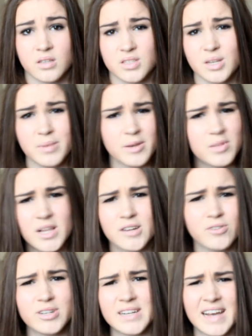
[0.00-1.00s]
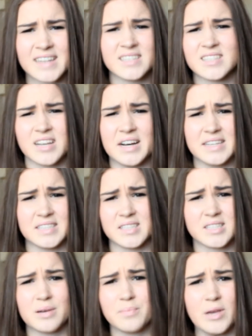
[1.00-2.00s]
Some people aren't good at exercise,
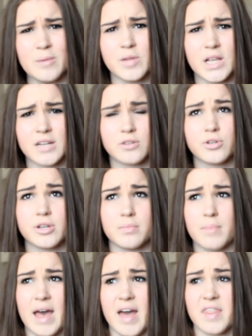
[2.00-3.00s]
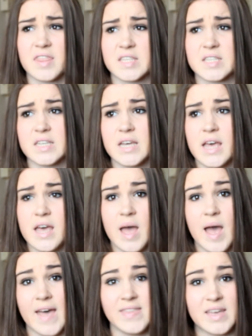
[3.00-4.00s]
and some people aren't good at maths.
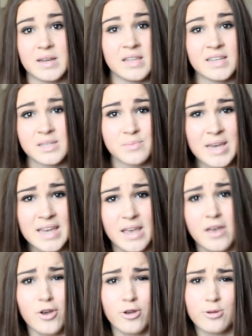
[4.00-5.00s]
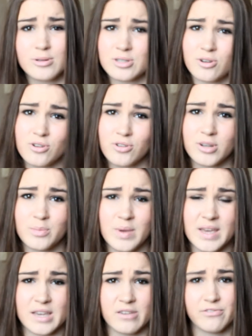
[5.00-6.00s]
And then there's me, who's not good at
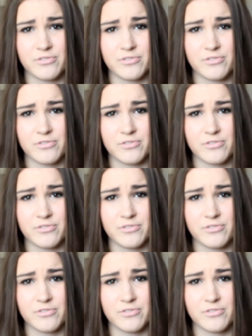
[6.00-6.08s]
being a